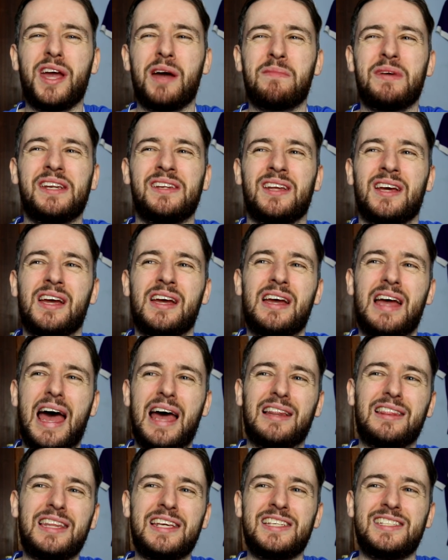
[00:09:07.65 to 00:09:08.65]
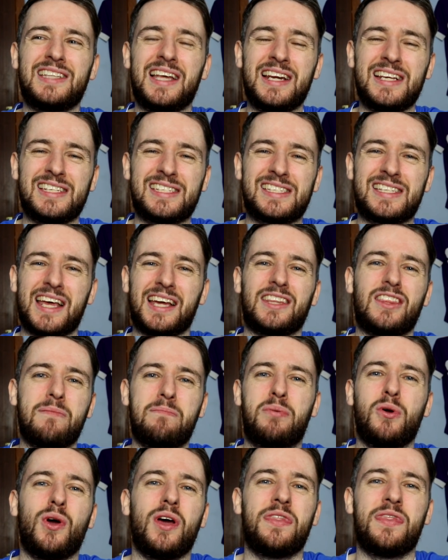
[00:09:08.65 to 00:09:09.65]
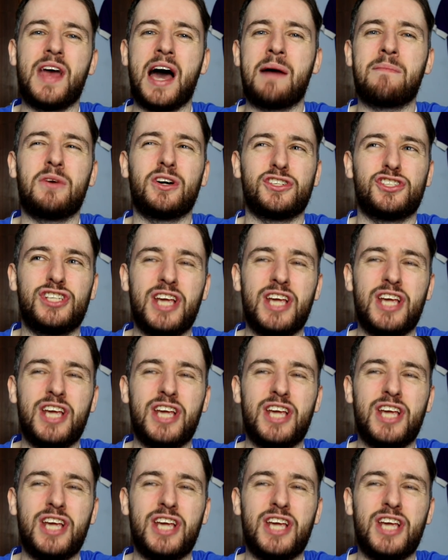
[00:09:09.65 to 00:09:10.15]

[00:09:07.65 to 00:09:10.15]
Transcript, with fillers: I mean, at least then he stick the boot in that much.